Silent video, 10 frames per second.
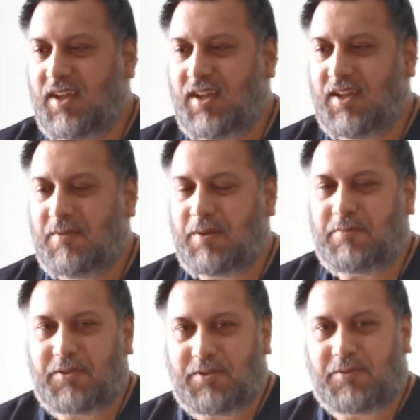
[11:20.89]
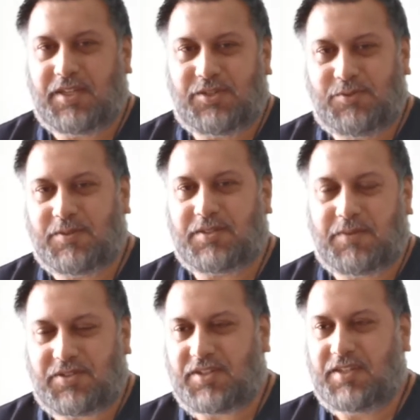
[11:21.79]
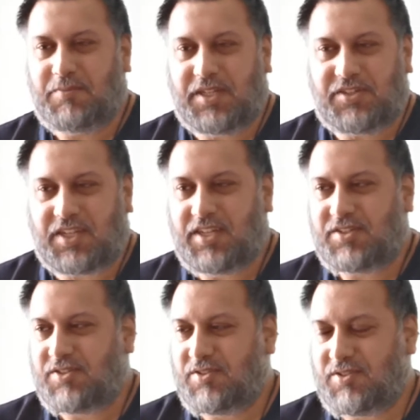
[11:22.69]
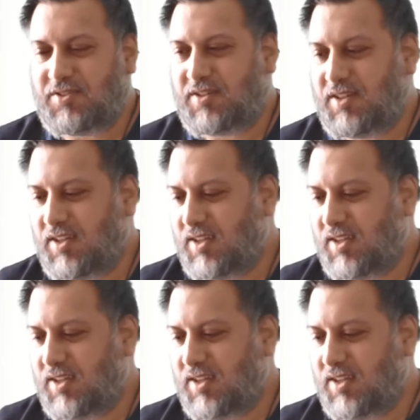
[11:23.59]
I'm not going to worry too much about trying to be educational or